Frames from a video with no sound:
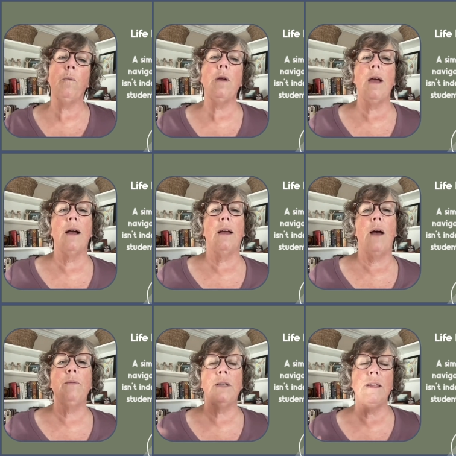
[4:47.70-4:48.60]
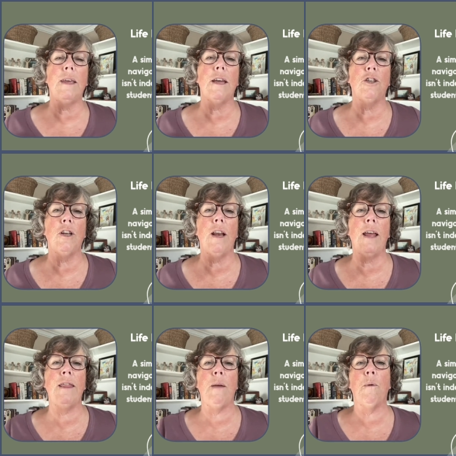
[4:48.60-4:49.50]
were young, I was in the kitchen
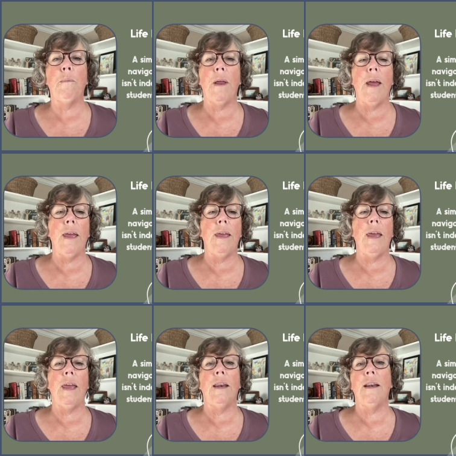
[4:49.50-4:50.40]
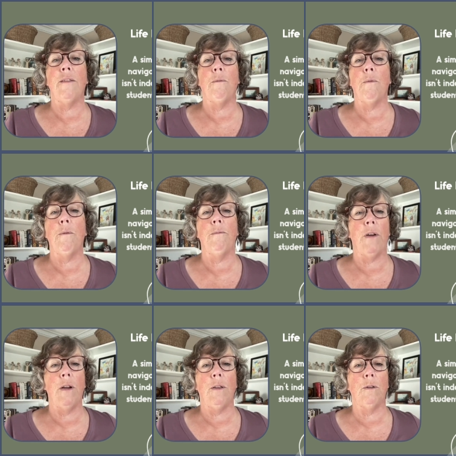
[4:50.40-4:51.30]
and they were playing in another room
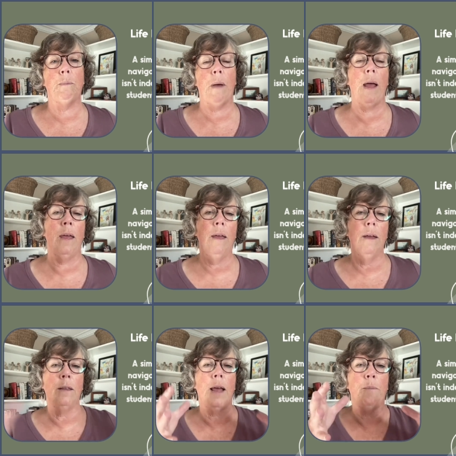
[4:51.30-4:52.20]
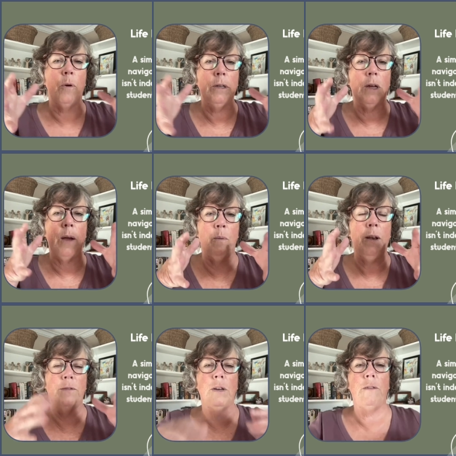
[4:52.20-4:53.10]
very close by. At that point in time, we
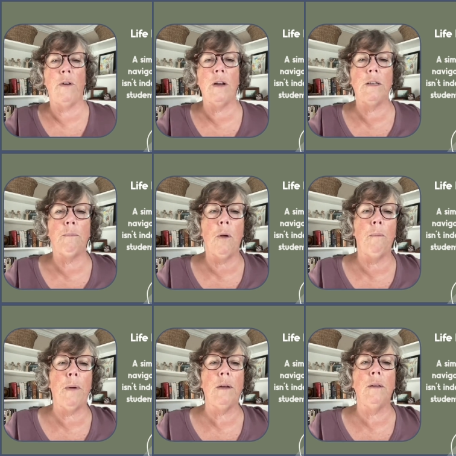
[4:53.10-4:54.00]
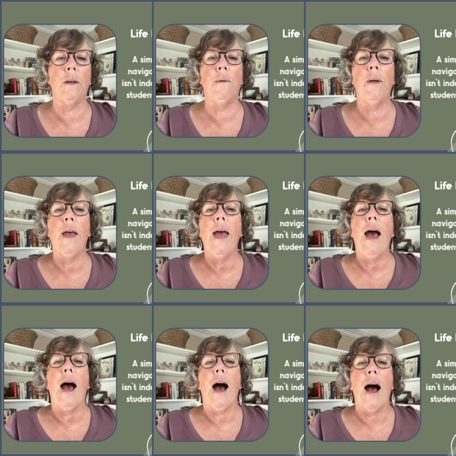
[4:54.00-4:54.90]
lived in a very small bungalow.
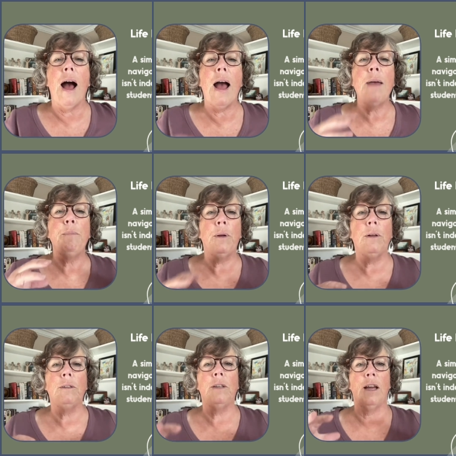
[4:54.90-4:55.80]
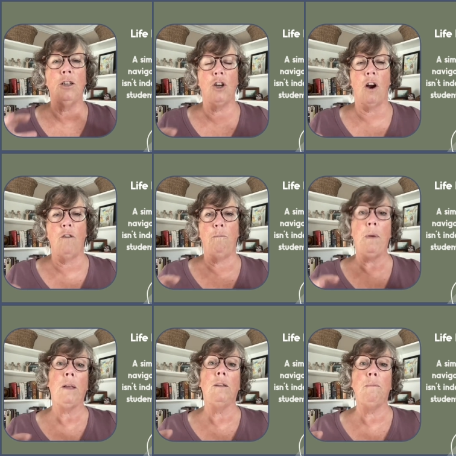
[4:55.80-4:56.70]
I pulled a jar of
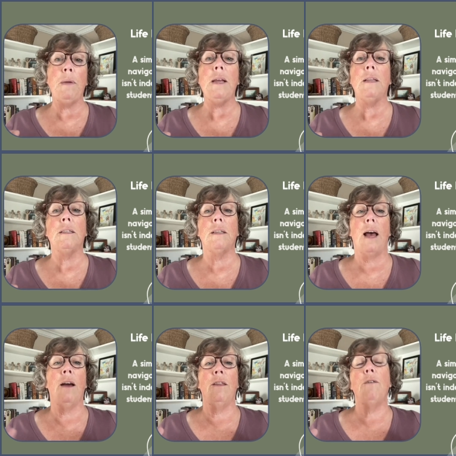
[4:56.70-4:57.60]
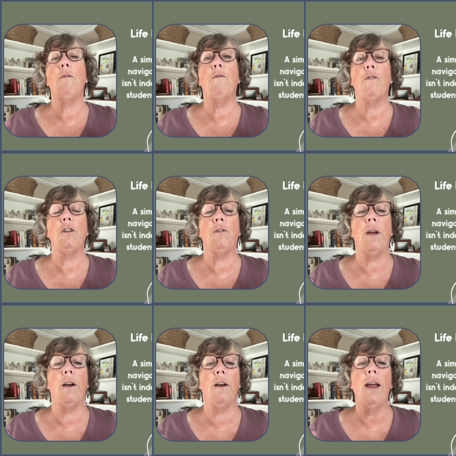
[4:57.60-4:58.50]
pickled beets out of the
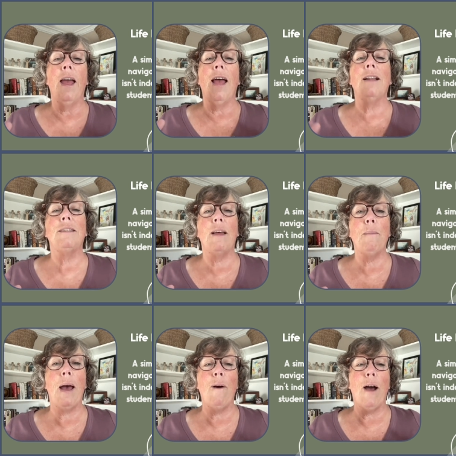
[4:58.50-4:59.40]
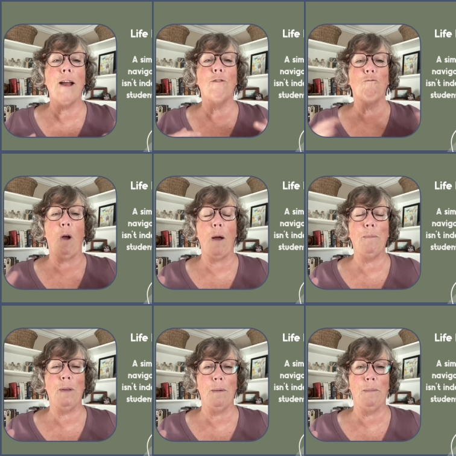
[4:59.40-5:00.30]
refrigerator and somehow I
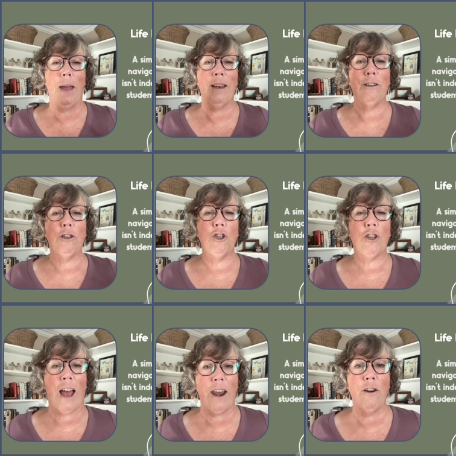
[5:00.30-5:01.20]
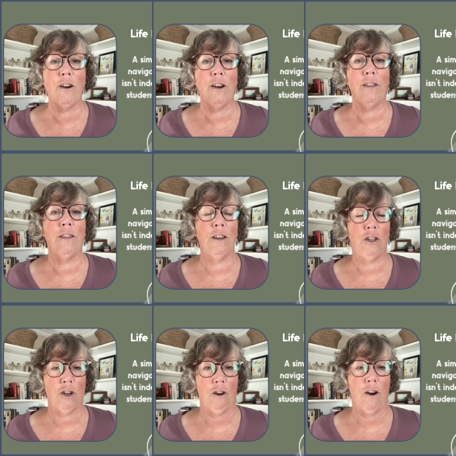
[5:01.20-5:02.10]
dropped them and shattered the
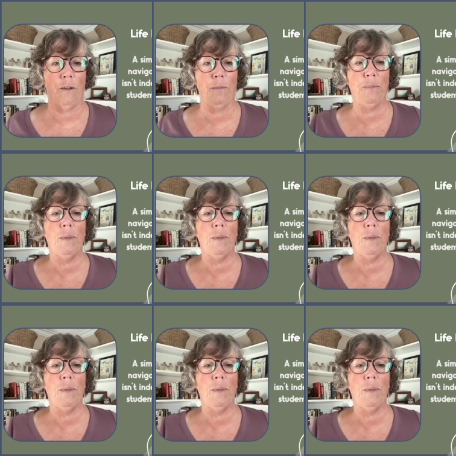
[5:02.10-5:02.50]
jar.